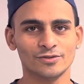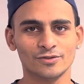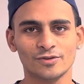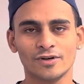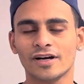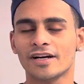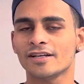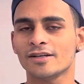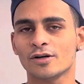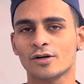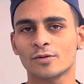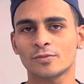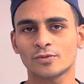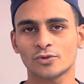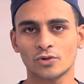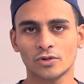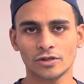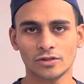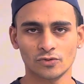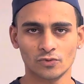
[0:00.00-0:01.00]
I hope
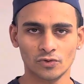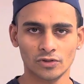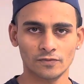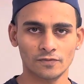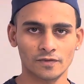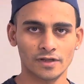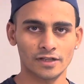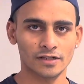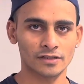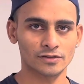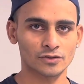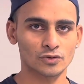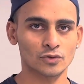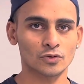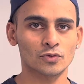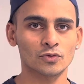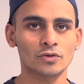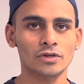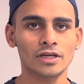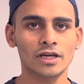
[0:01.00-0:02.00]
you are doing well. So
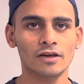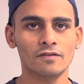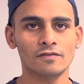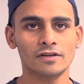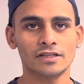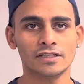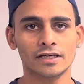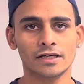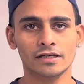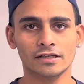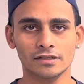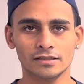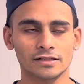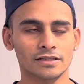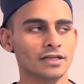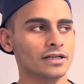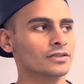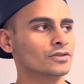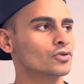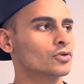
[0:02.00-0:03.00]
today I will
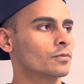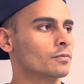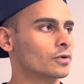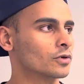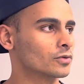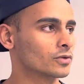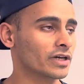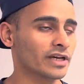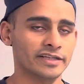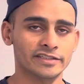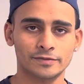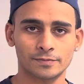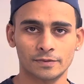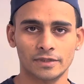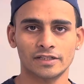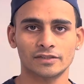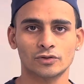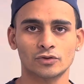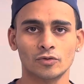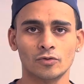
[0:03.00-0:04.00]
tell you about the
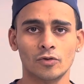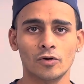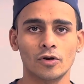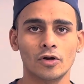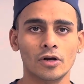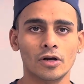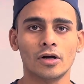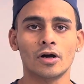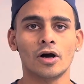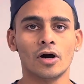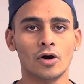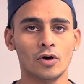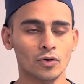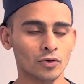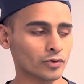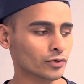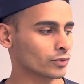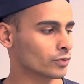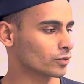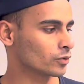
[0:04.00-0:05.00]
espresso, how
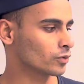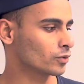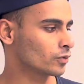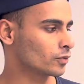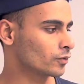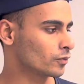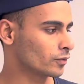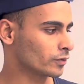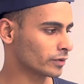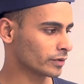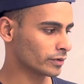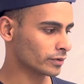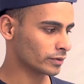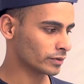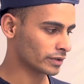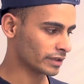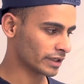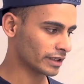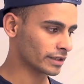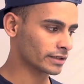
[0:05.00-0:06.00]
to
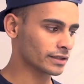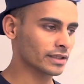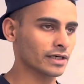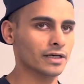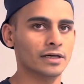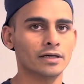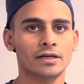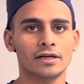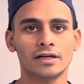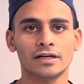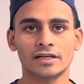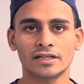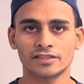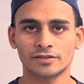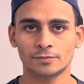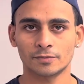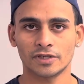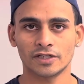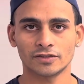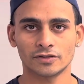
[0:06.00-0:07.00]
take the right
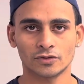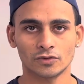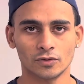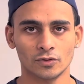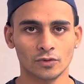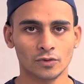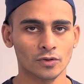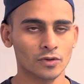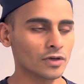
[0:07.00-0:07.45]
espresso.